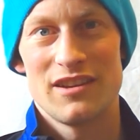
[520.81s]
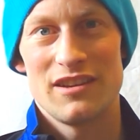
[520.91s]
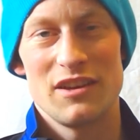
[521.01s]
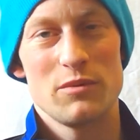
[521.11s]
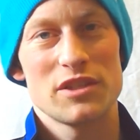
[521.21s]

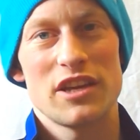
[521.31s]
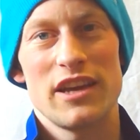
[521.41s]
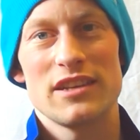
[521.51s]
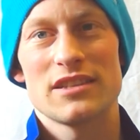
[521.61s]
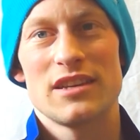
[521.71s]
in which
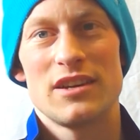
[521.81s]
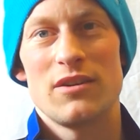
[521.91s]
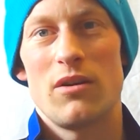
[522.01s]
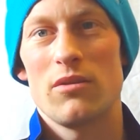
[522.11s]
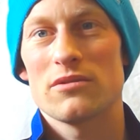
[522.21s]
case
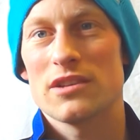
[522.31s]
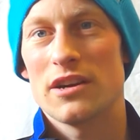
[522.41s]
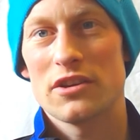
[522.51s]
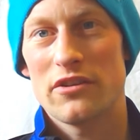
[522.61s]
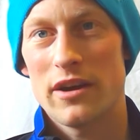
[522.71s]
all those
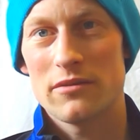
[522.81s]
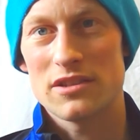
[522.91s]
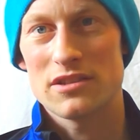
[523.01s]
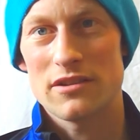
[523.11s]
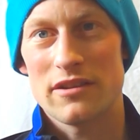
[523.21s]
ungrounded
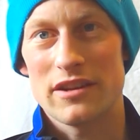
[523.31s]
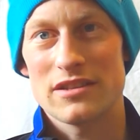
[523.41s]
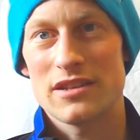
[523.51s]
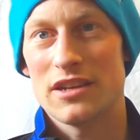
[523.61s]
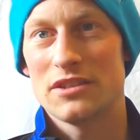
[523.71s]
circuits
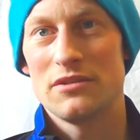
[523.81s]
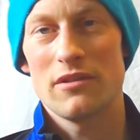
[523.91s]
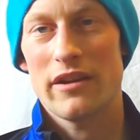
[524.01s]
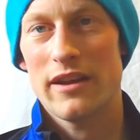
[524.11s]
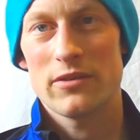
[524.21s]
that do
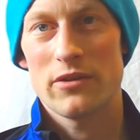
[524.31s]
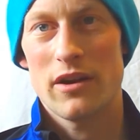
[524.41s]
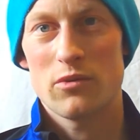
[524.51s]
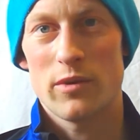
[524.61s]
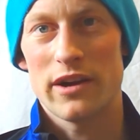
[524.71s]
not have a
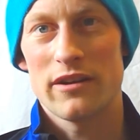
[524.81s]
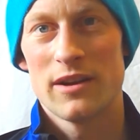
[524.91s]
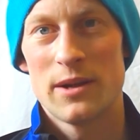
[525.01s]
ground wire,